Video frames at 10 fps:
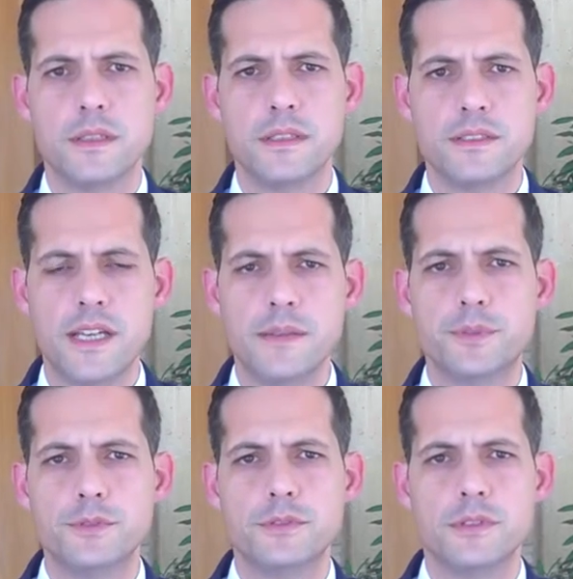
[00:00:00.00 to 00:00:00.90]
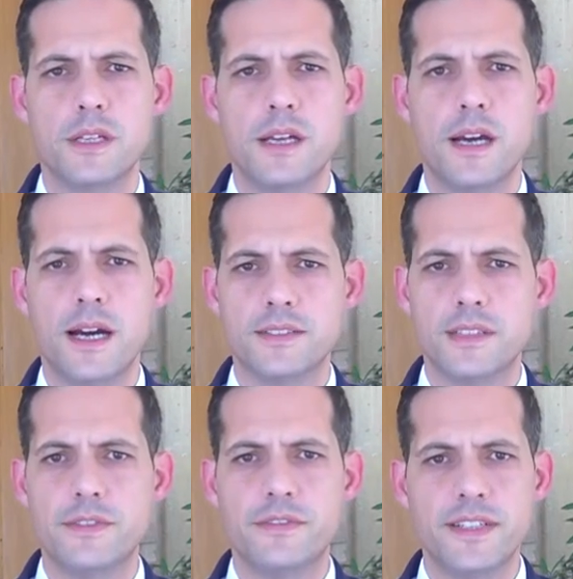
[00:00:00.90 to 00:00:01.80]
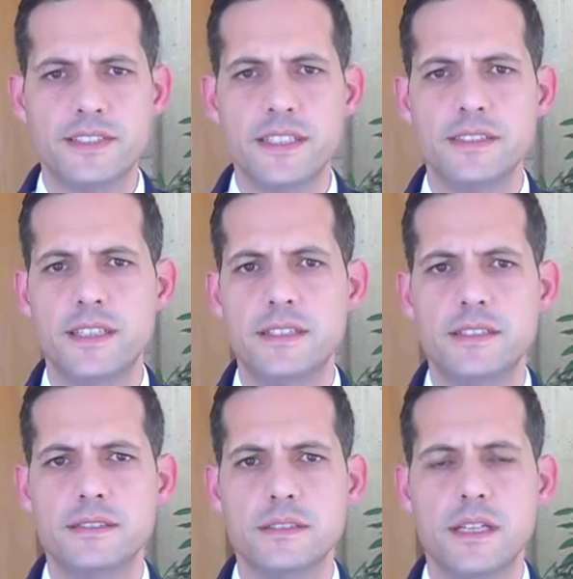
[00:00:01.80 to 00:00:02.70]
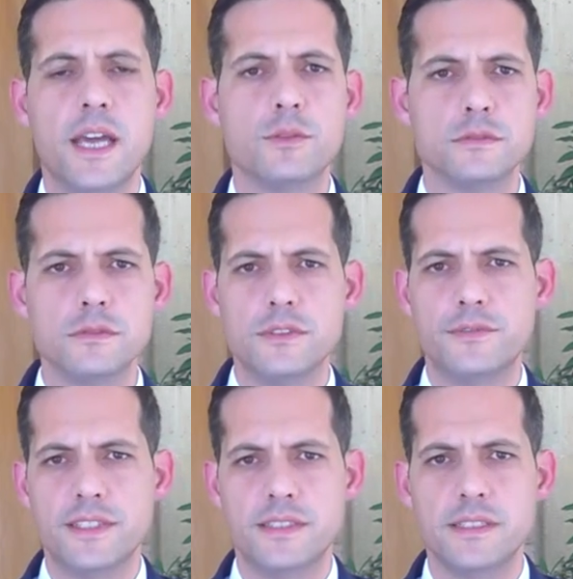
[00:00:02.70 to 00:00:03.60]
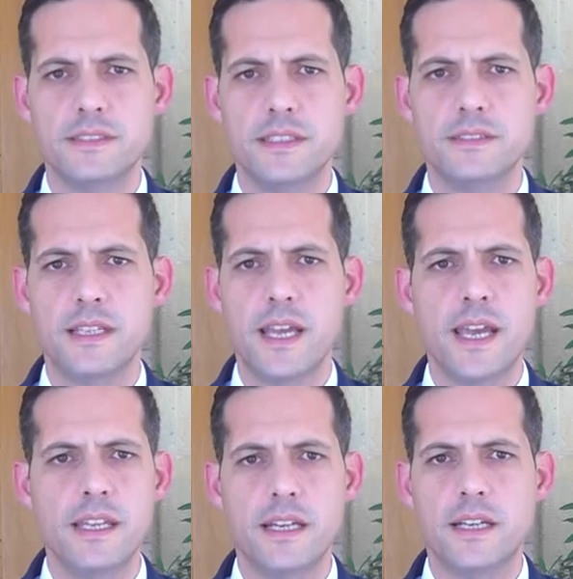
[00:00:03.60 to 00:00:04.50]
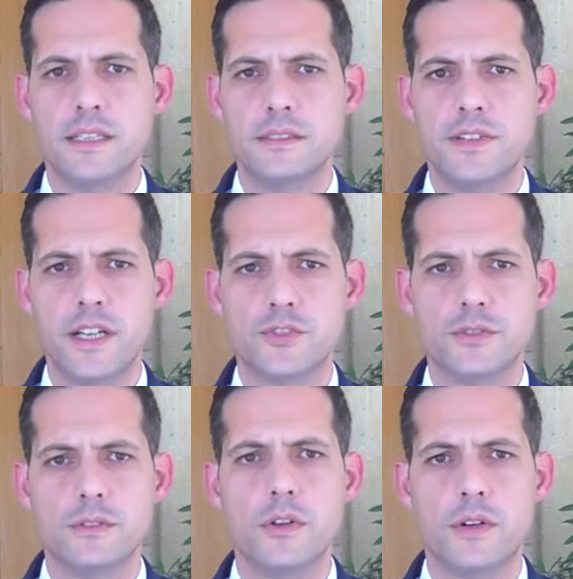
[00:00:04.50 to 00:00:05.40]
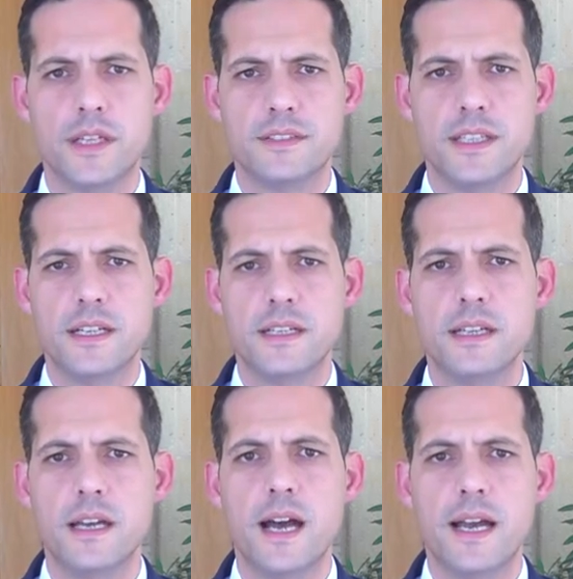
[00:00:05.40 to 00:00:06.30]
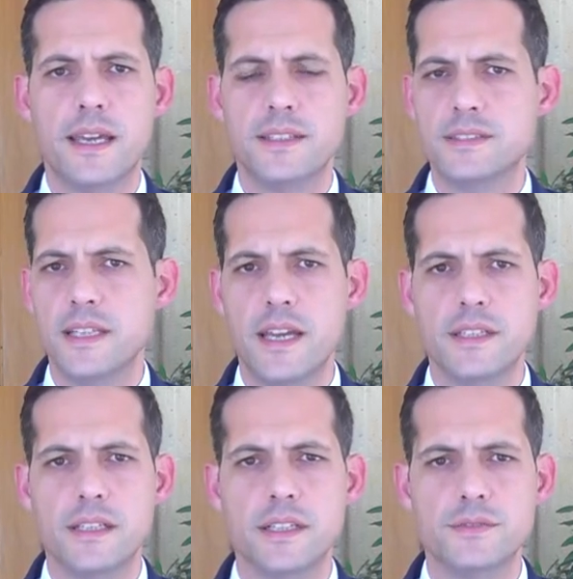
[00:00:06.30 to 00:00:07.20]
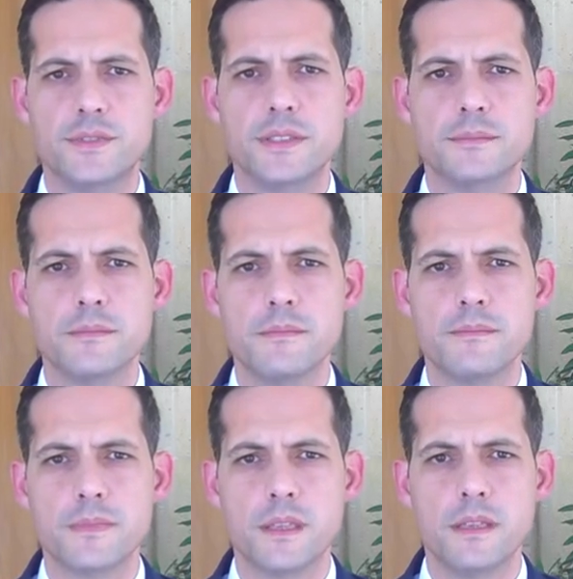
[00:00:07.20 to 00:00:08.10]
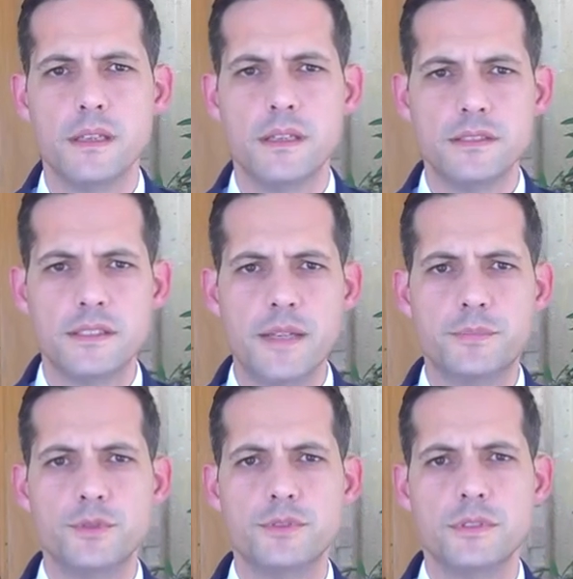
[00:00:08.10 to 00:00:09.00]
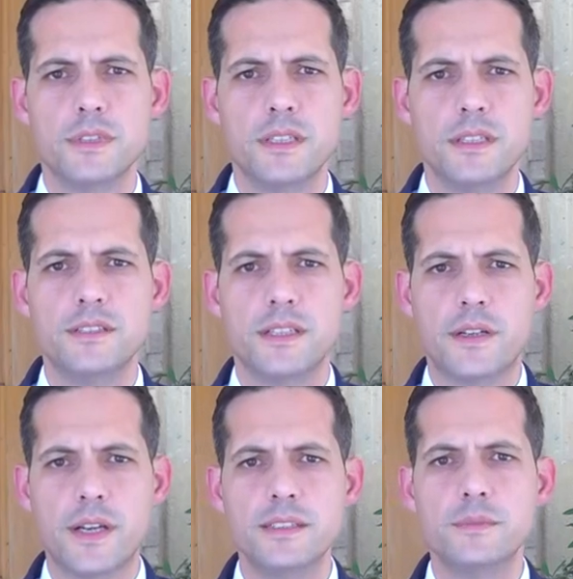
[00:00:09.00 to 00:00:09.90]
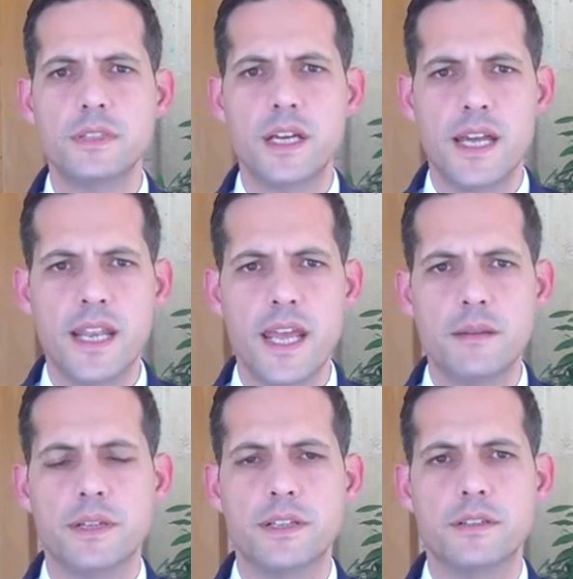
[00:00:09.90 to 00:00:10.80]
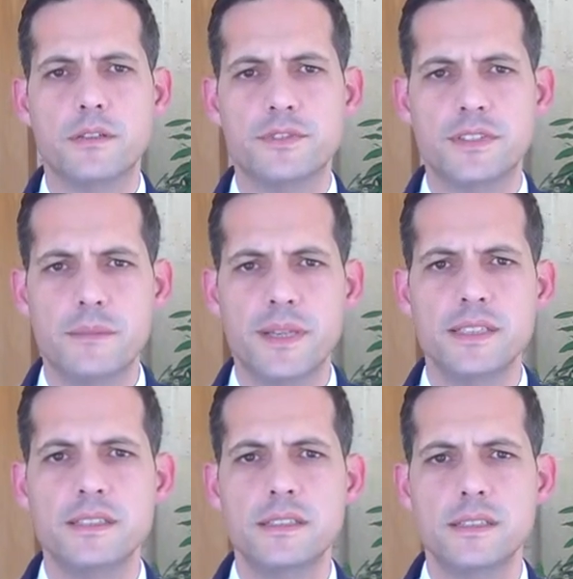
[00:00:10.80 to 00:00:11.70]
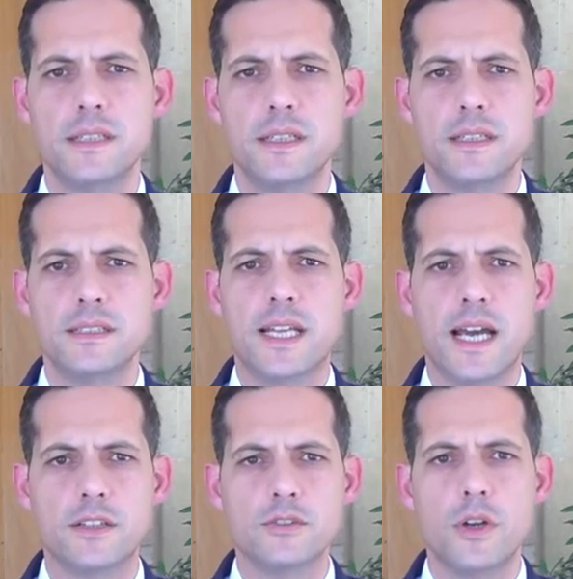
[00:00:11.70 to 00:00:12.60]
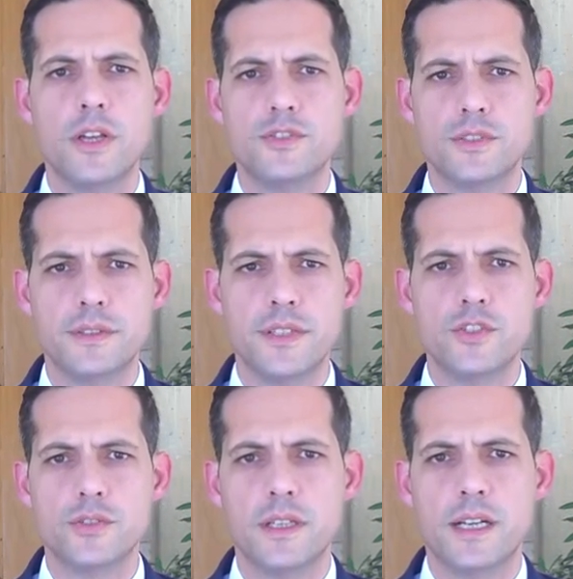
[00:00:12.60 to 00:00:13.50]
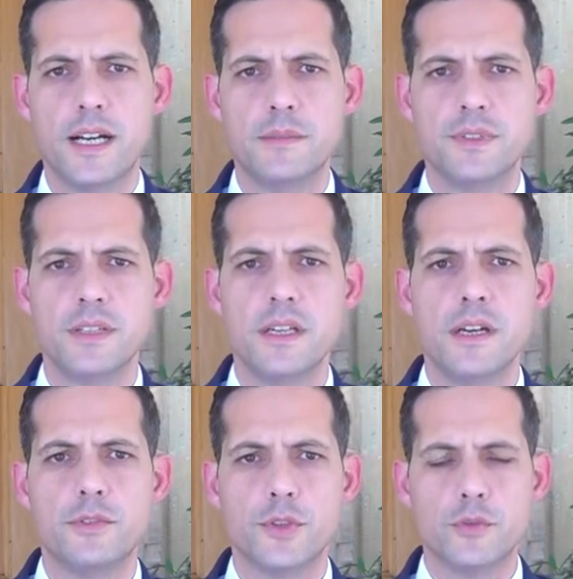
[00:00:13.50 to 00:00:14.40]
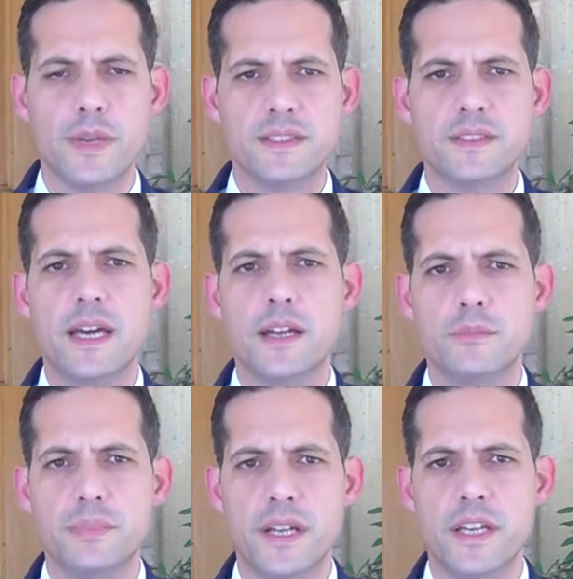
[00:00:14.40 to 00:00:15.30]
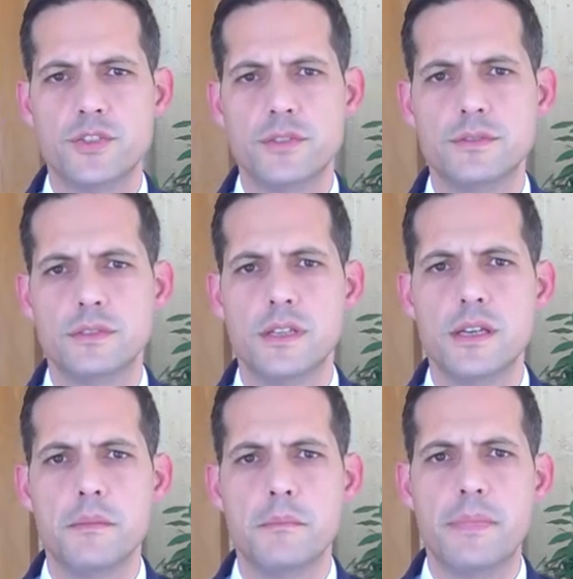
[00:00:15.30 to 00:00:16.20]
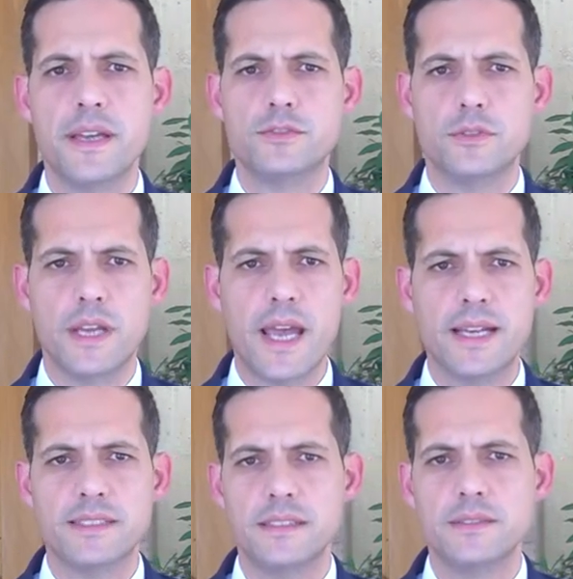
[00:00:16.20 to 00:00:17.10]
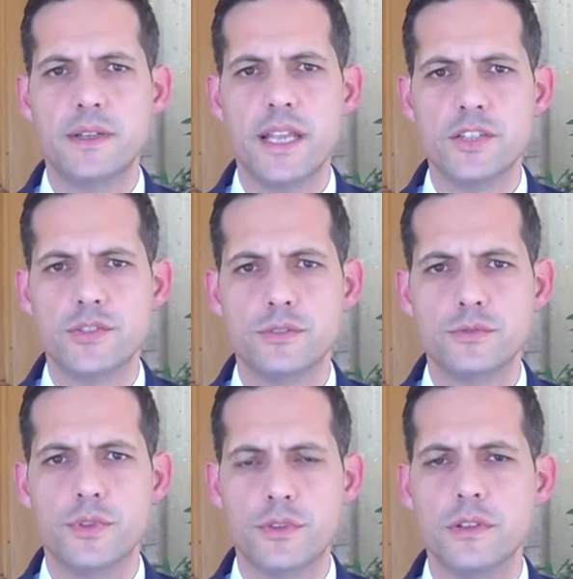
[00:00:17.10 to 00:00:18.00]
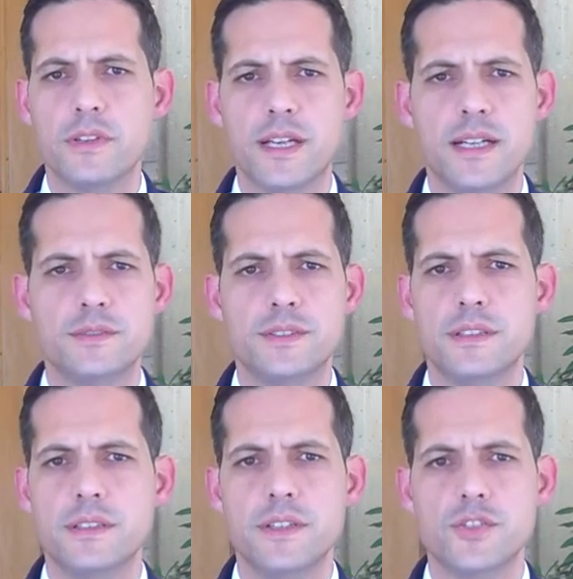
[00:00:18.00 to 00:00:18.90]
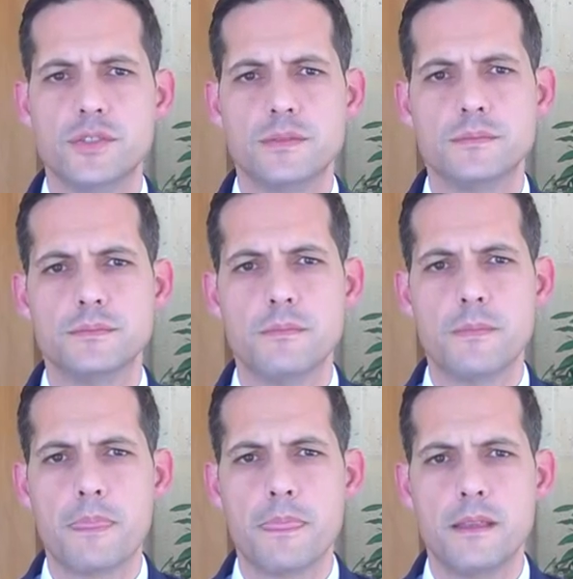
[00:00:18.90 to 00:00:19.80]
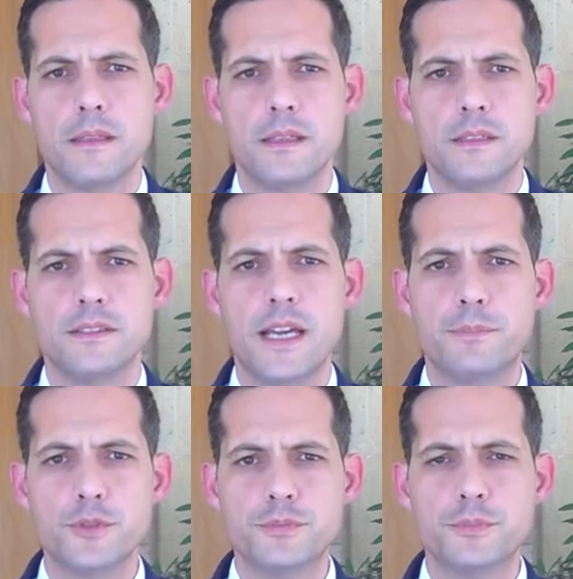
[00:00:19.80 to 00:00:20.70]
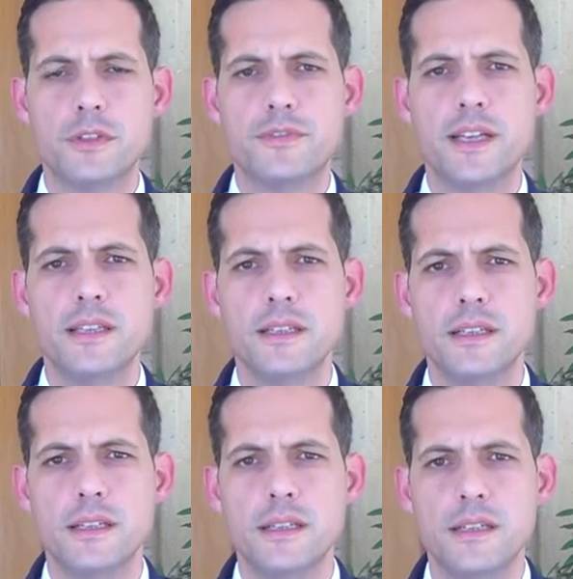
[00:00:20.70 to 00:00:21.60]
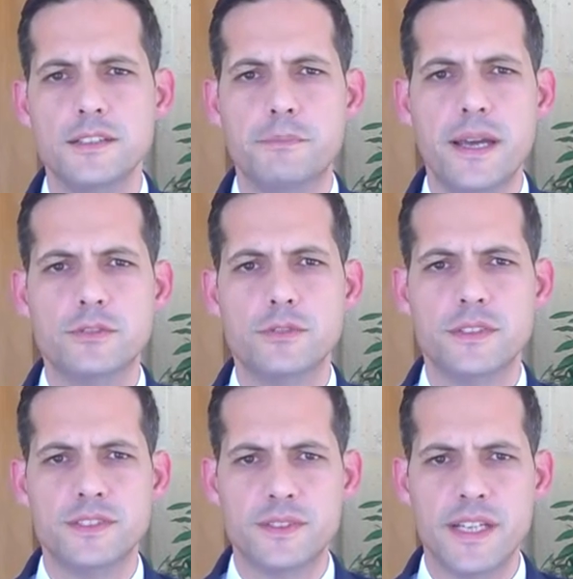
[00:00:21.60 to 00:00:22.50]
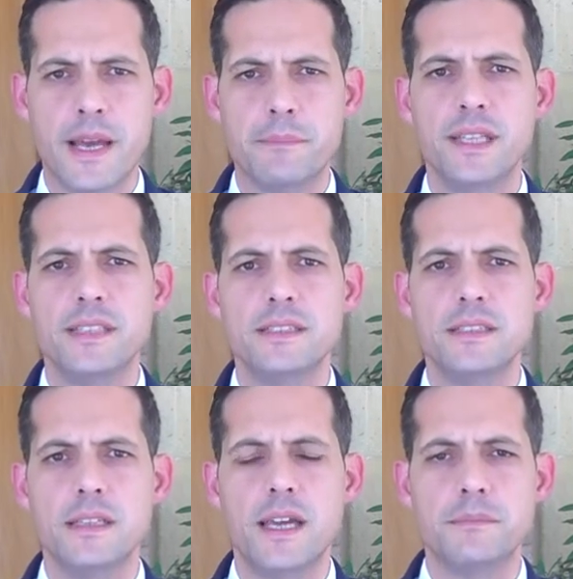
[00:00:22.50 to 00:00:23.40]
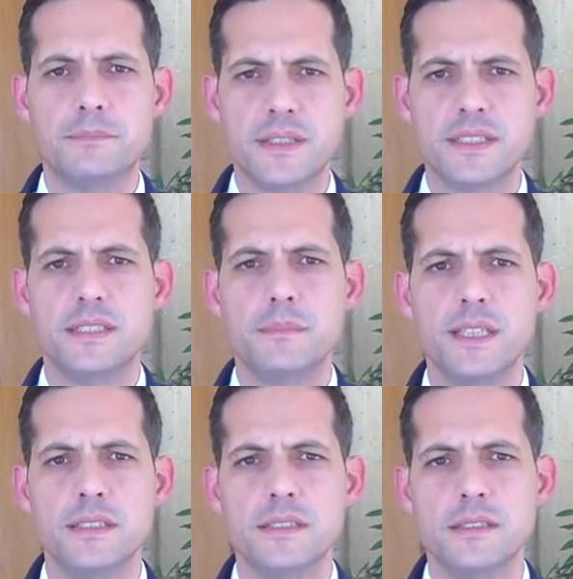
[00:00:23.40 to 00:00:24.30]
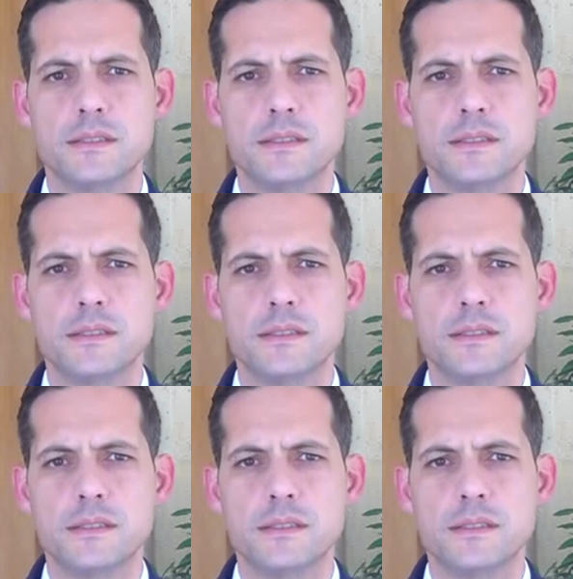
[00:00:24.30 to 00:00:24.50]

Cyprus has never facilitated and will not facilitate any aggressive action or attack against any country. Cyprus is a credible enabler of stability and an acknowledged regional hub for humanitarian operations based on excellent relations with all the countries in the region. Cyprus' profile is based on its reliability and predictability.